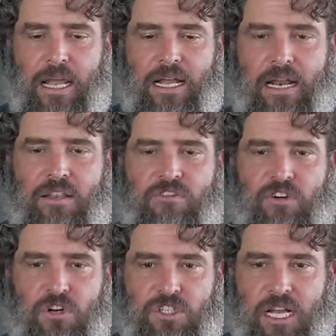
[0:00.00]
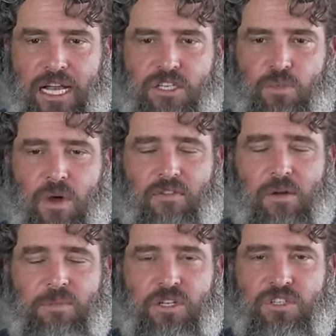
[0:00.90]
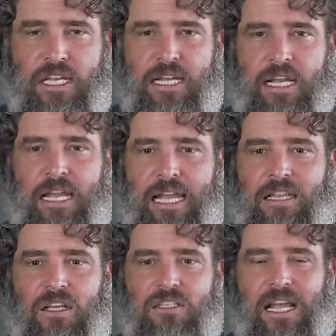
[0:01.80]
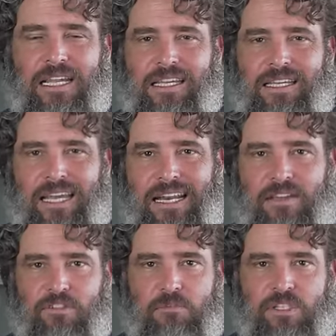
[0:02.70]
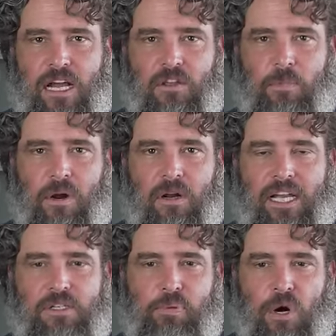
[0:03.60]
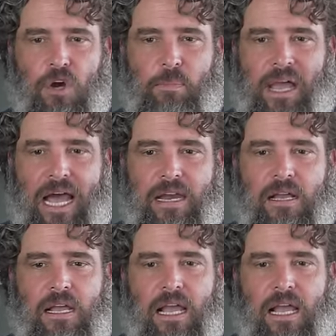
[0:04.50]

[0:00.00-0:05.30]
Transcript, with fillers: And the first guy is one of them. You can see he looks like Kenny from South Park has broke bad.